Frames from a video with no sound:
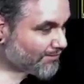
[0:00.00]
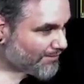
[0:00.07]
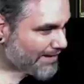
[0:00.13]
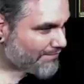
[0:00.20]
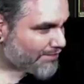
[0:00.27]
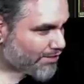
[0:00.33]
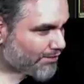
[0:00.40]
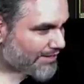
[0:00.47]
We
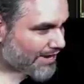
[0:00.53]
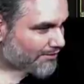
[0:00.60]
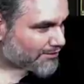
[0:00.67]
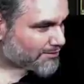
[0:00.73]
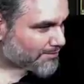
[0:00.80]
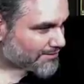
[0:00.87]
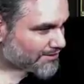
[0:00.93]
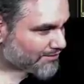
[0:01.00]
have no
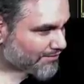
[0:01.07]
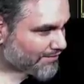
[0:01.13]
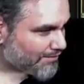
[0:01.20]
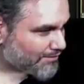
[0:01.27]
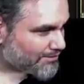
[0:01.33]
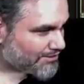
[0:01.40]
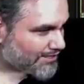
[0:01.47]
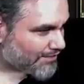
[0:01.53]
counter spells in the
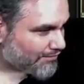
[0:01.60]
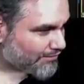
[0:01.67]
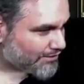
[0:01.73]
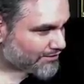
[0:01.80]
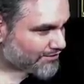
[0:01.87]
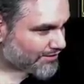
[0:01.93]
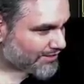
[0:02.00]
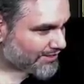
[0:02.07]
graveyard, which is kind of
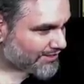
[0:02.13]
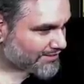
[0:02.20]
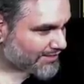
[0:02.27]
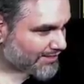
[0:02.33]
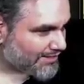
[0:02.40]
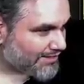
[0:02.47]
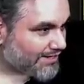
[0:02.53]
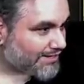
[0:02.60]
frustrating because
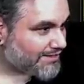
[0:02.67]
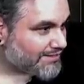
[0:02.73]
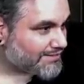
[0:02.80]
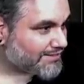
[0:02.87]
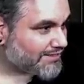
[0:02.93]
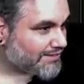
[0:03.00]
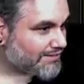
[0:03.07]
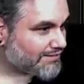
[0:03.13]
I got
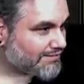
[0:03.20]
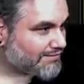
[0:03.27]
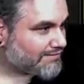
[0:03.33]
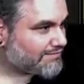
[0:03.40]
this gear.